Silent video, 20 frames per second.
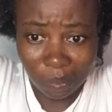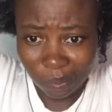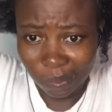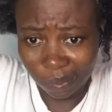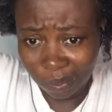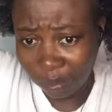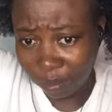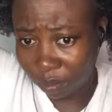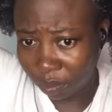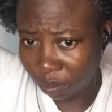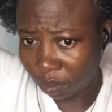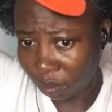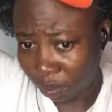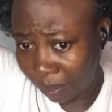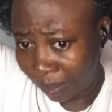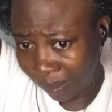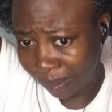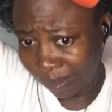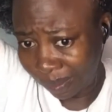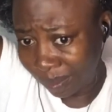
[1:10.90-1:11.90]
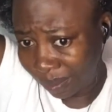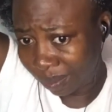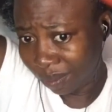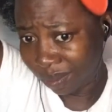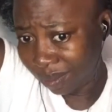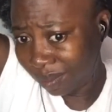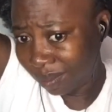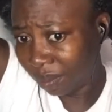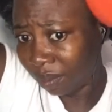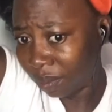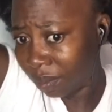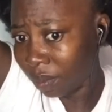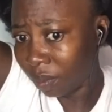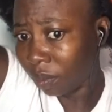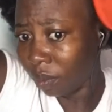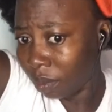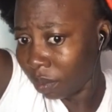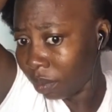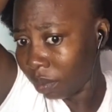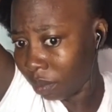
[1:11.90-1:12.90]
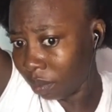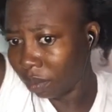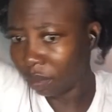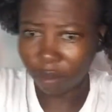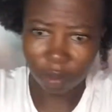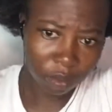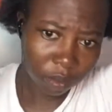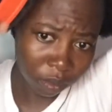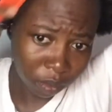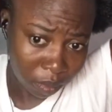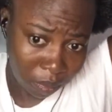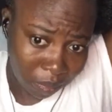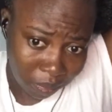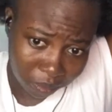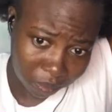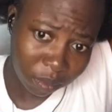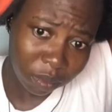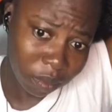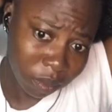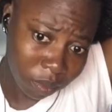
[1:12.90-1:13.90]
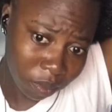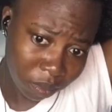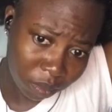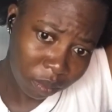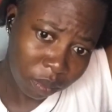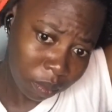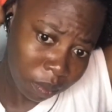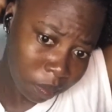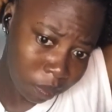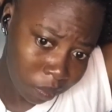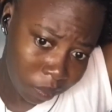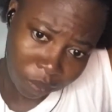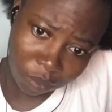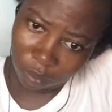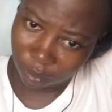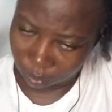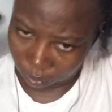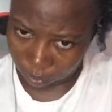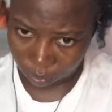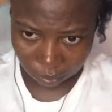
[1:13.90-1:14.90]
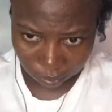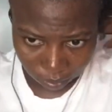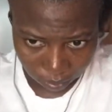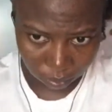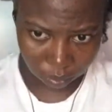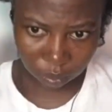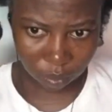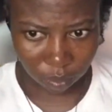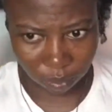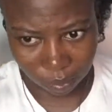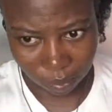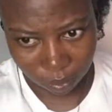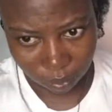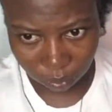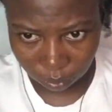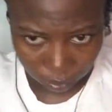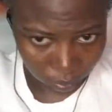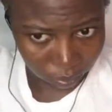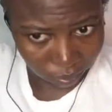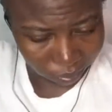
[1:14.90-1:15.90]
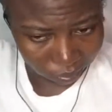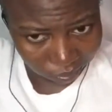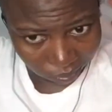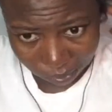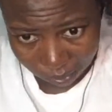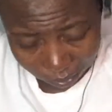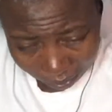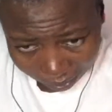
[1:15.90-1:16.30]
why I do, but I wanted to use a little bit, not too much,